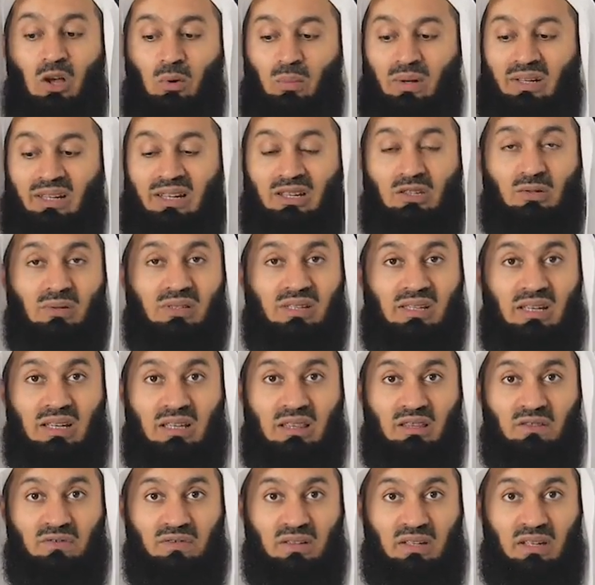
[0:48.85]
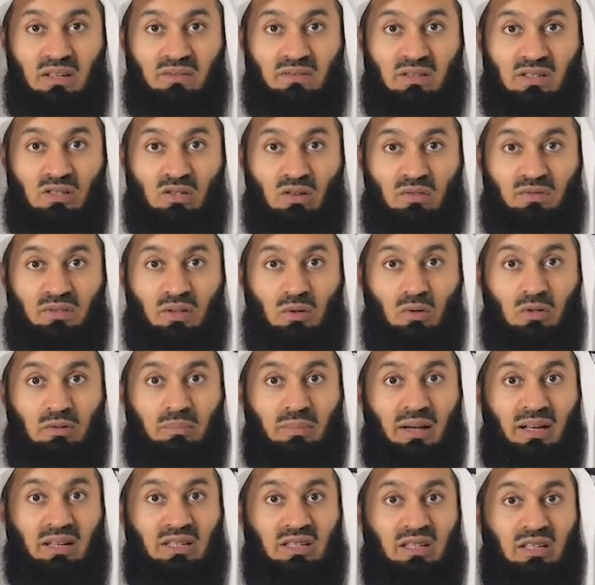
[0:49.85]
We need to seek the forgiveness of the
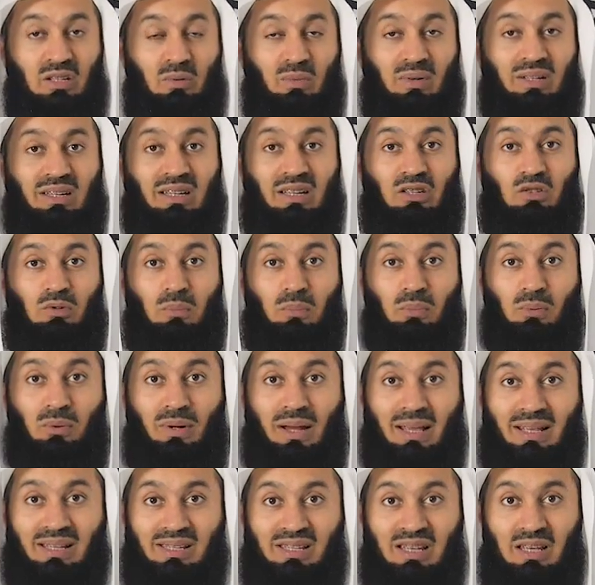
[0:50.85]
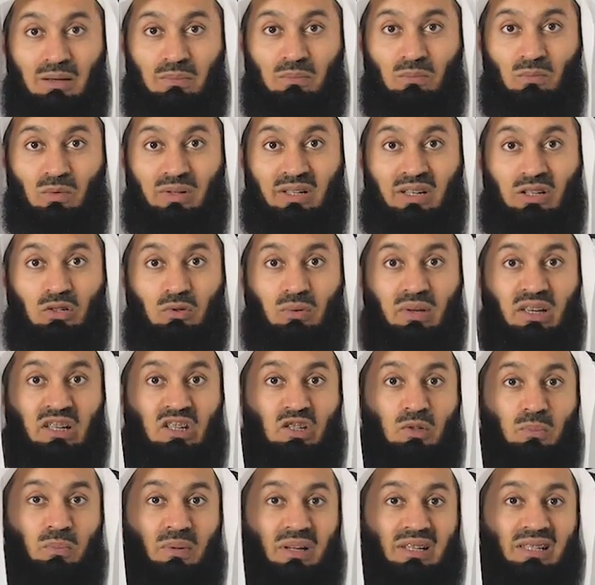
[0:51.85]
Almighty. We need to praise Him. We need to
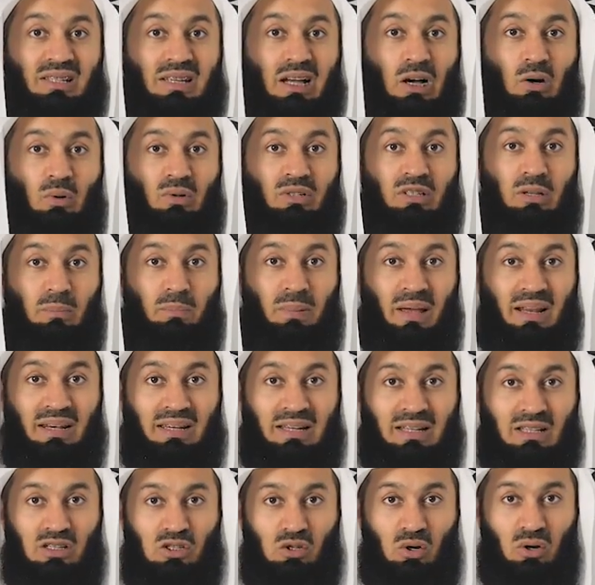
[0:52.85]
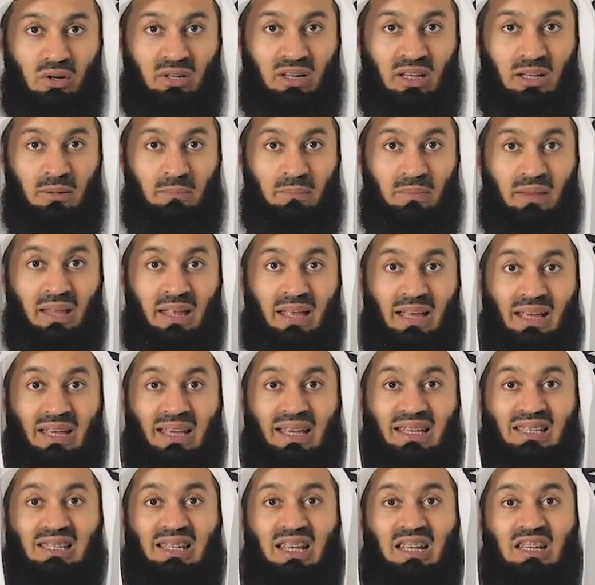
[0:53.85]
express our dependence on Him,
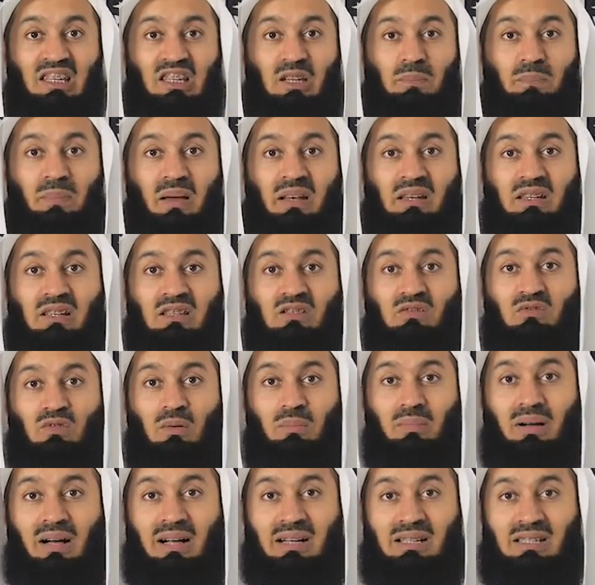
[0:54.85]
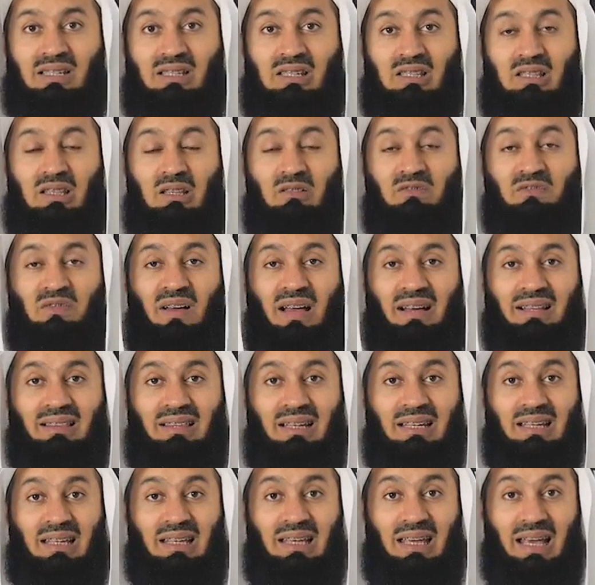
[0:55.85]
His independence from us, the fact
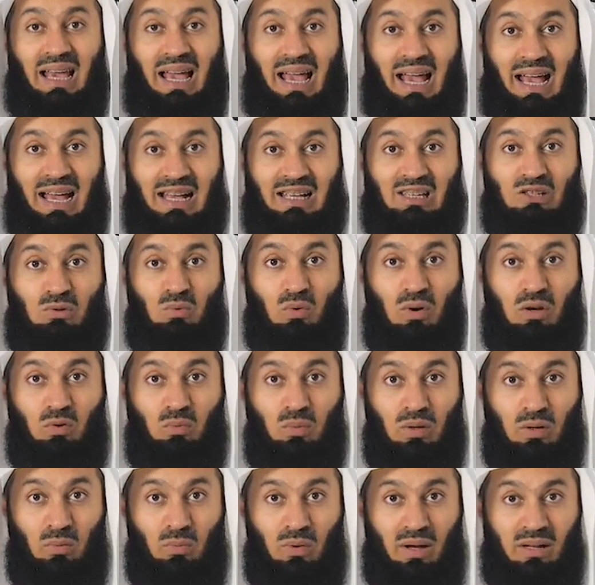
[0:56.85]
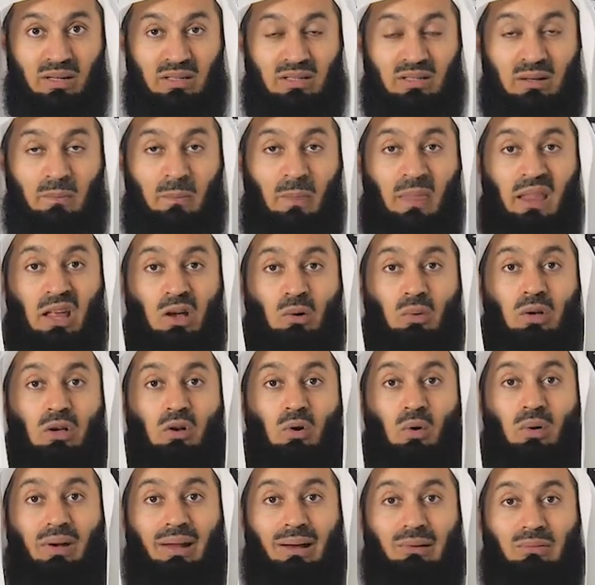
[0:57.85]
that He has what we want. We
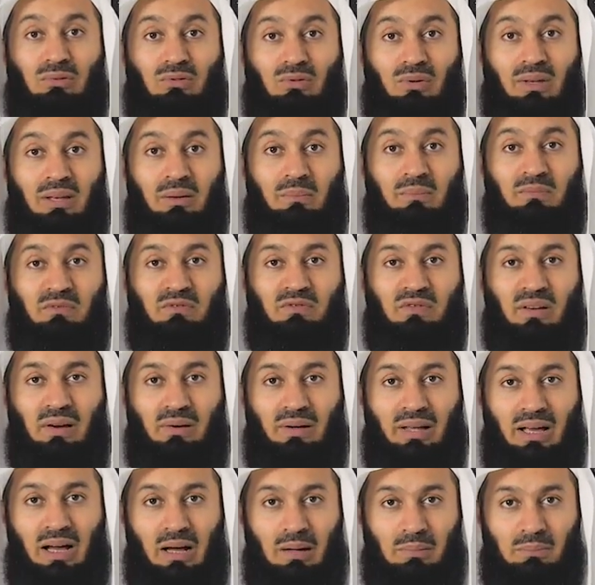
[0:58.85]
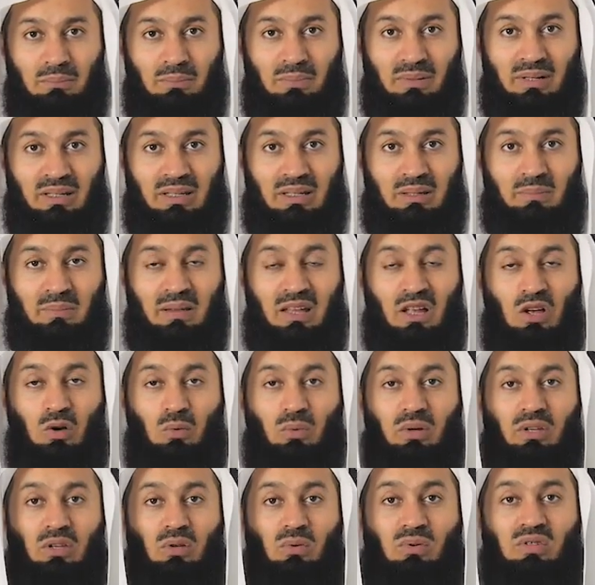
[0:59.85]
call out to Him very humbly.
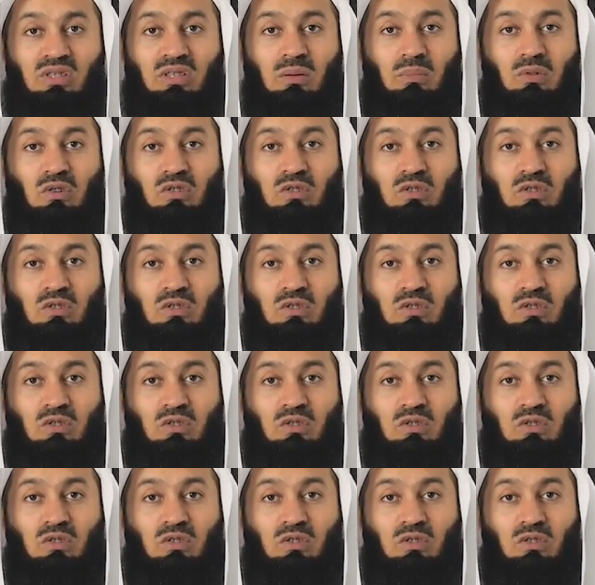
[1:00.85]
We use the